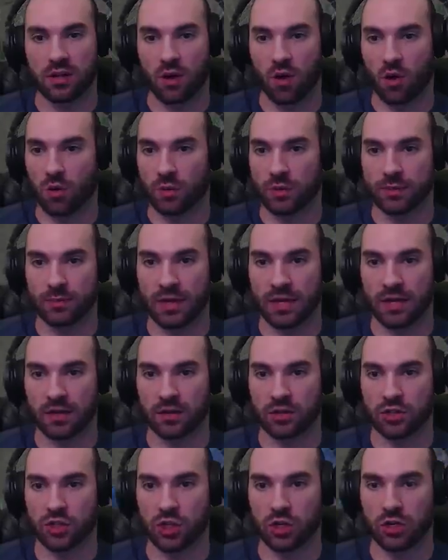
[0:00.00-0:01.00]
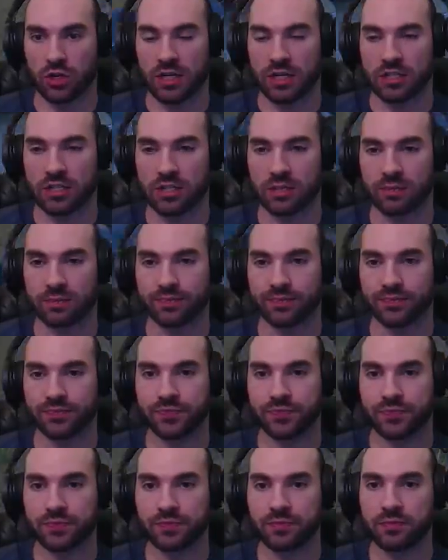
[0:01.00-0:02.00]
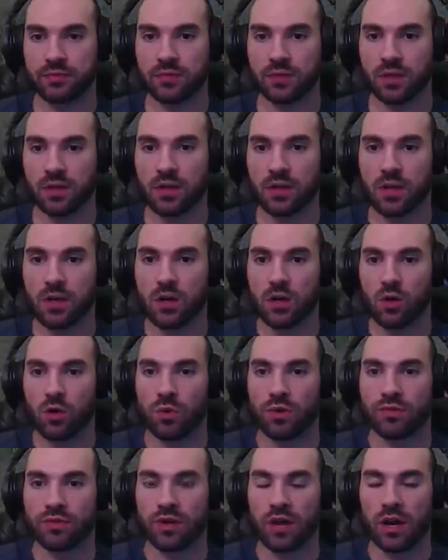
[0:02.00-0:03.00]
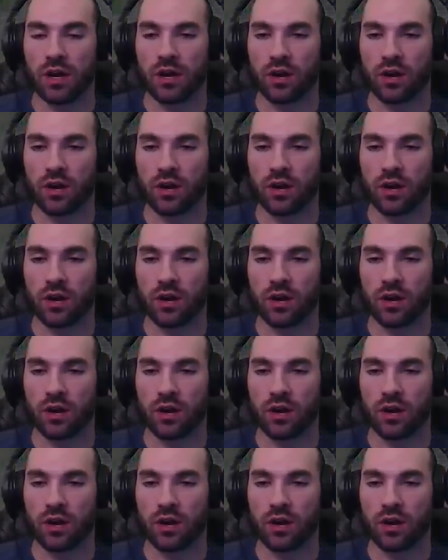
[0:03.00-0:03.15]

Always making the jerkies. We've got